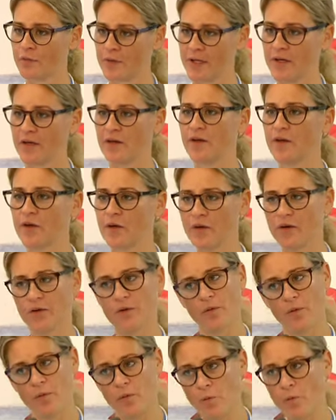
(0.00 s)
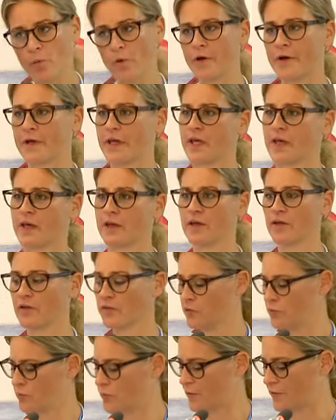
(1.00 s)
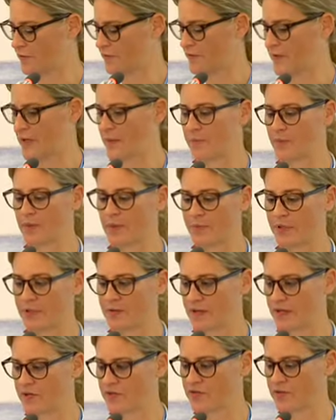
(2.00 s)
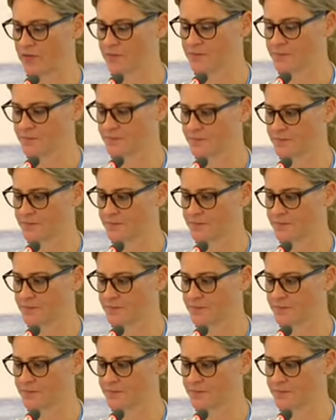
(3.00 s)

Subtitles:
then working towards the implementation.